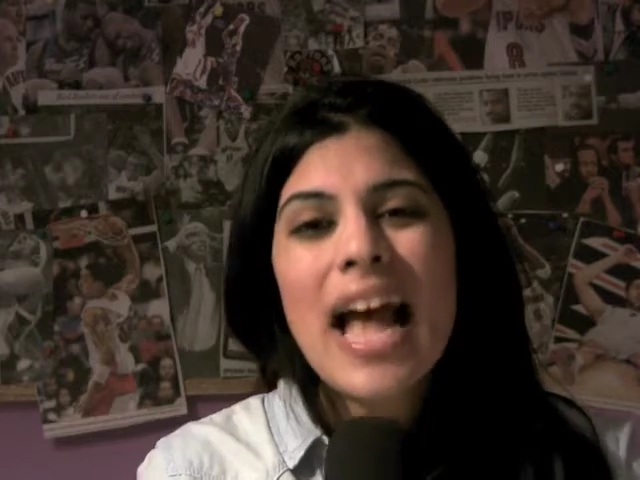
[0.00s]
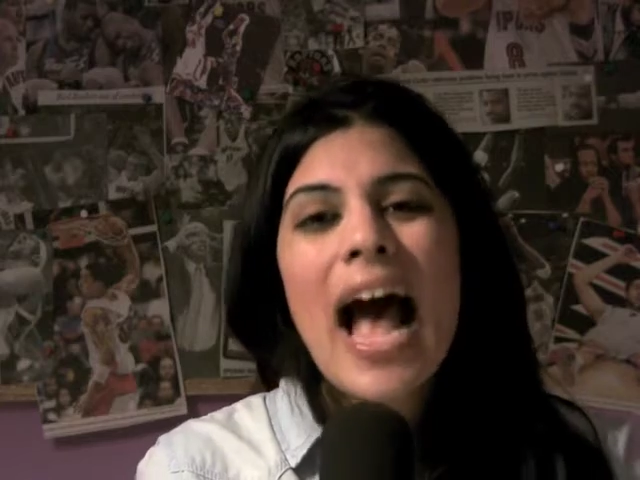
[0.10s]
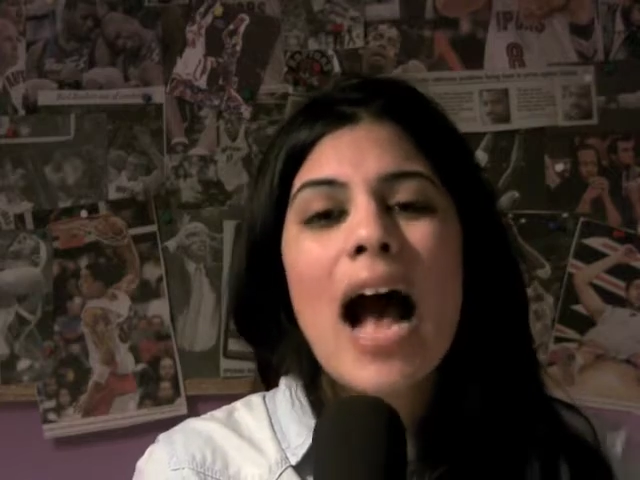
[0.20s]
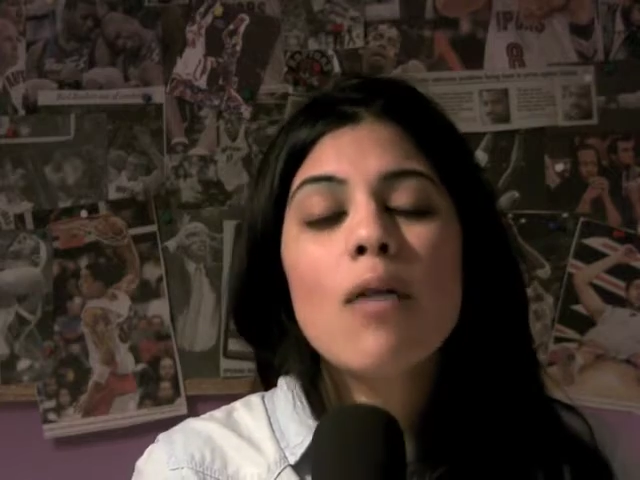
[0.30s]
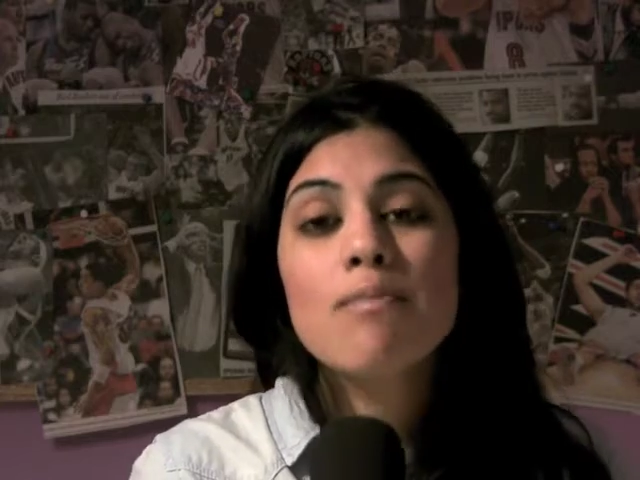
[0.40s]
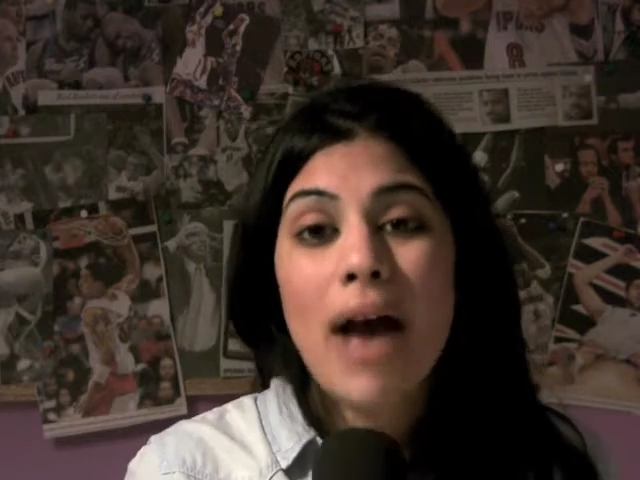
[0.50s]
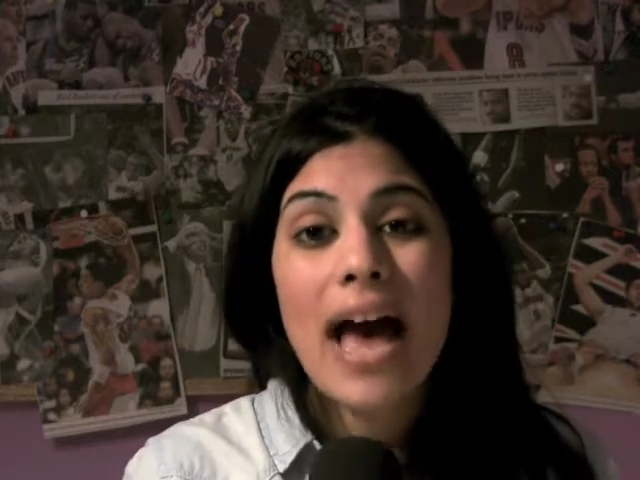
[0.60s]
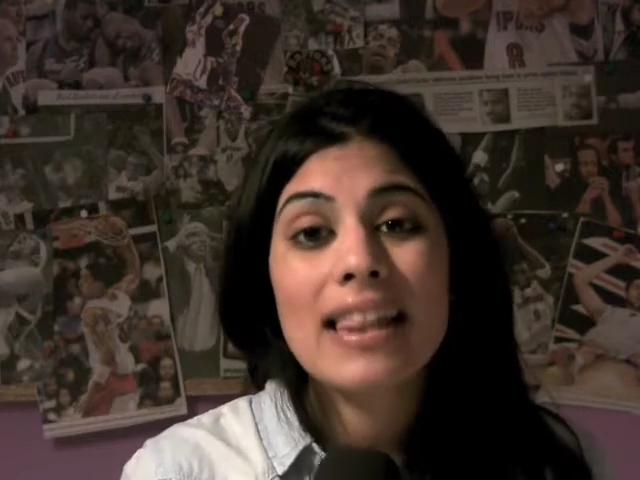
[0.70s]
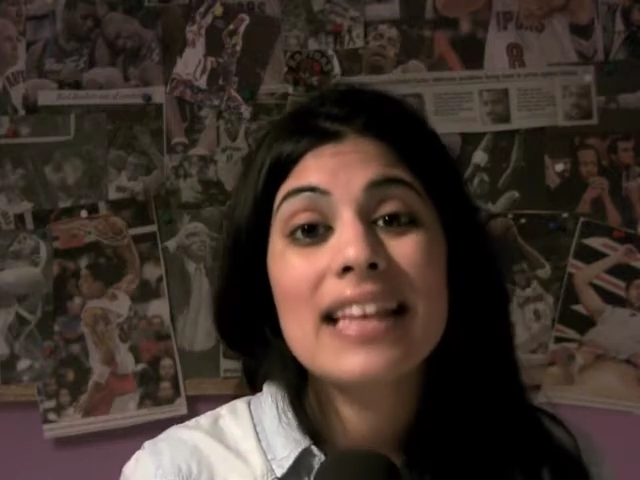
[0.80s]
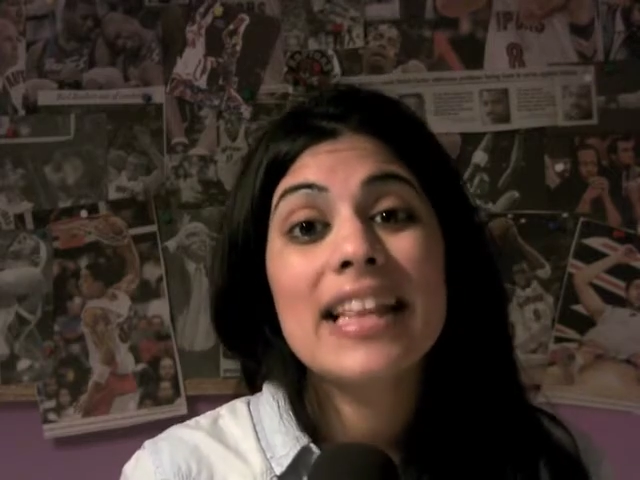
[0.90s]
how
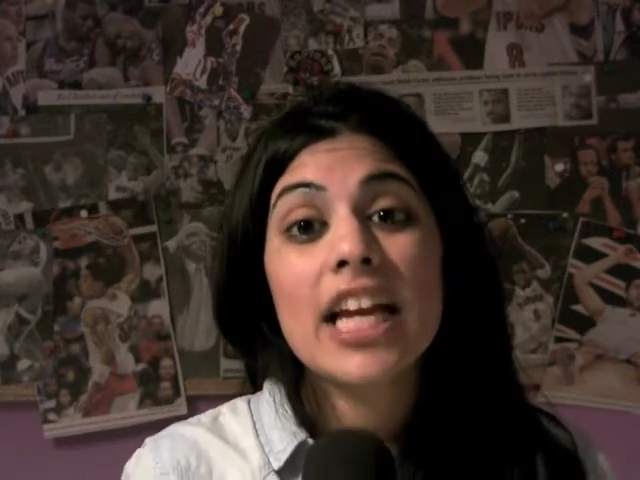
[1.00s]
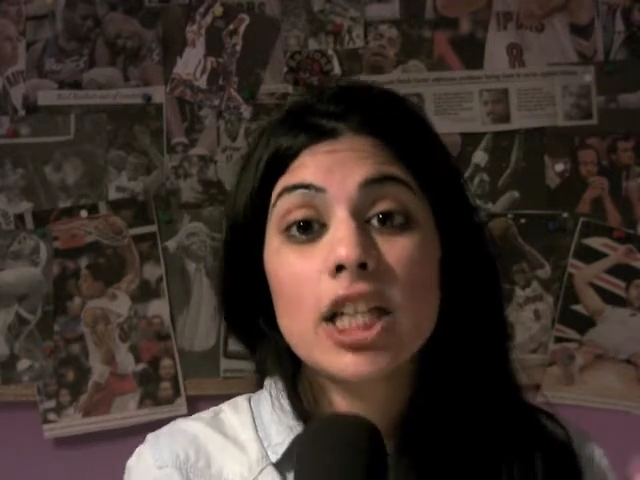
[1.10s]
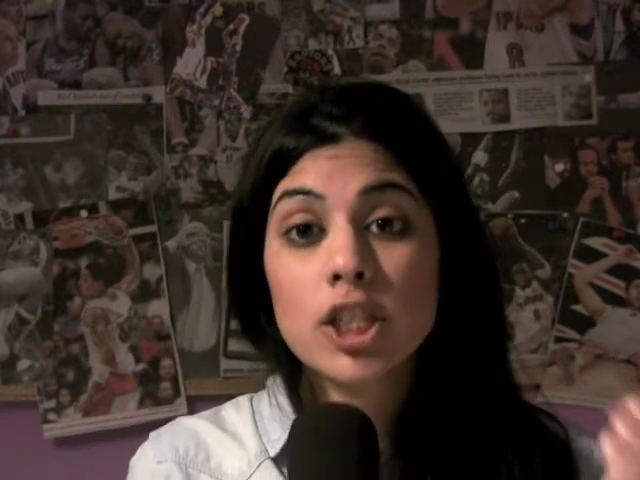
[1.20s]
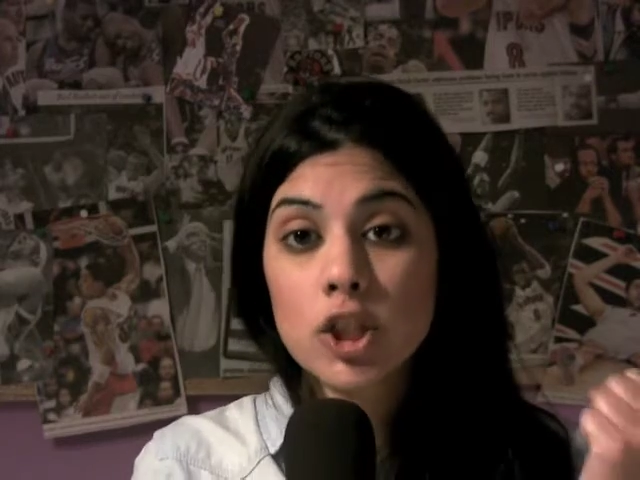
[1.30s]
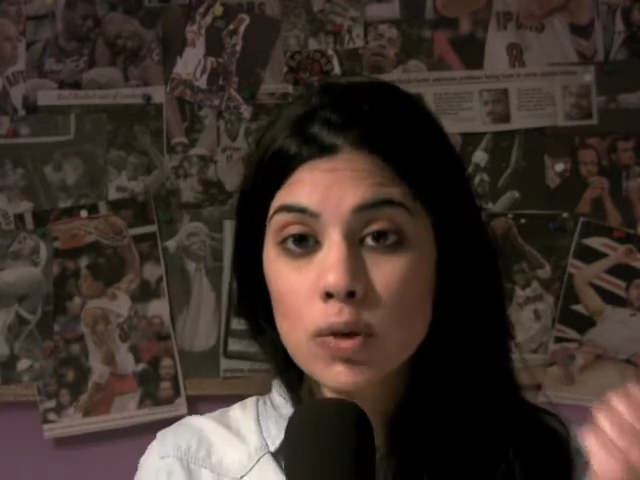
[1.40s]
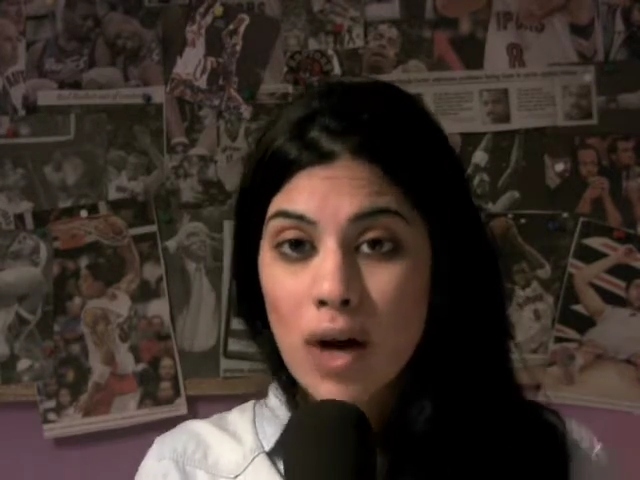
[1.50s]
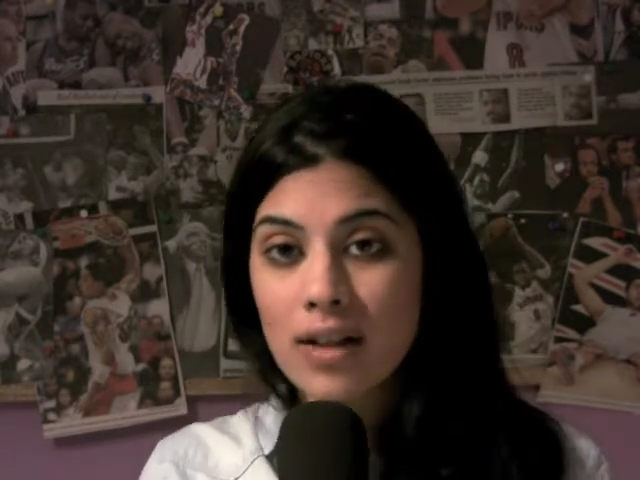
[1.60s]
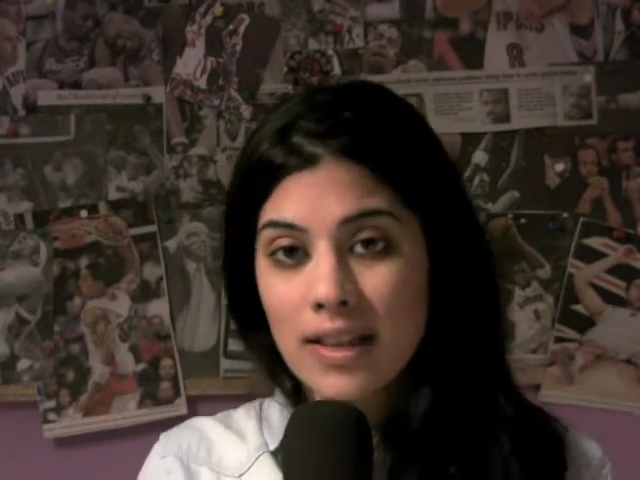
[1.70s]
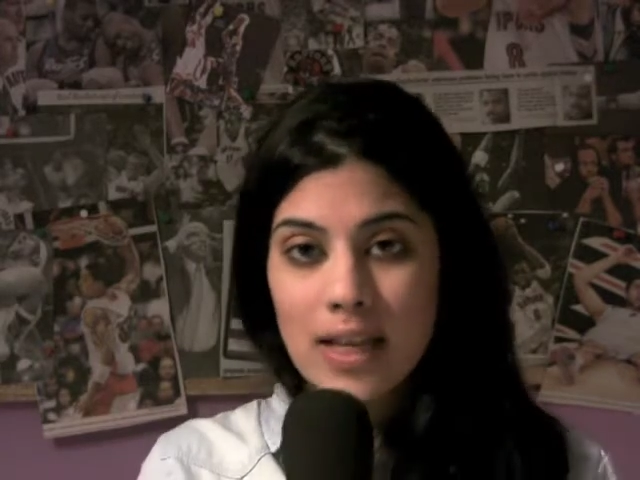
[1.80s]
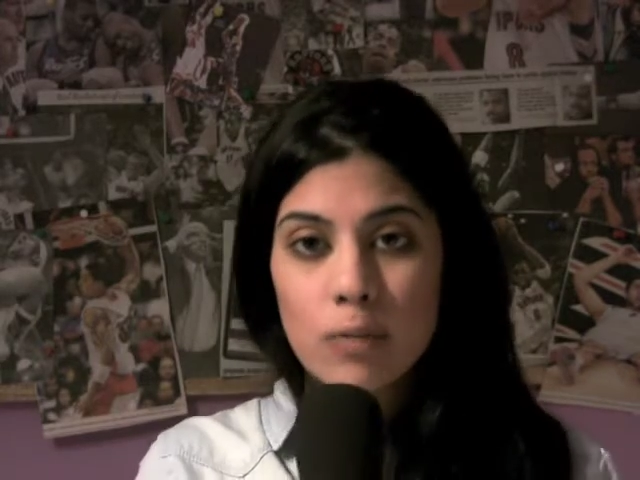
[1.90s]
badly they are
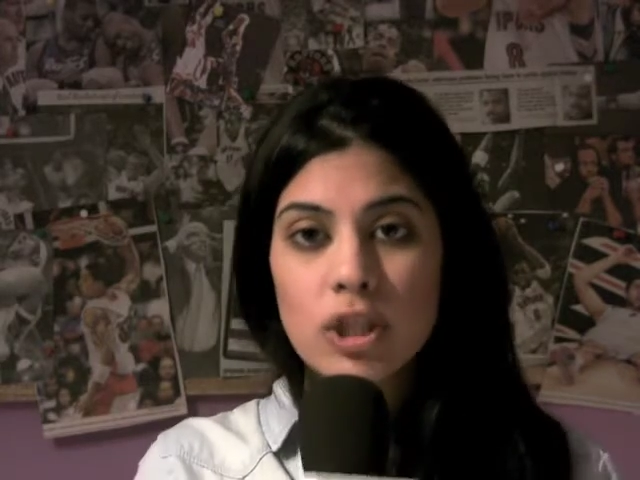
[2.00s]
struggling,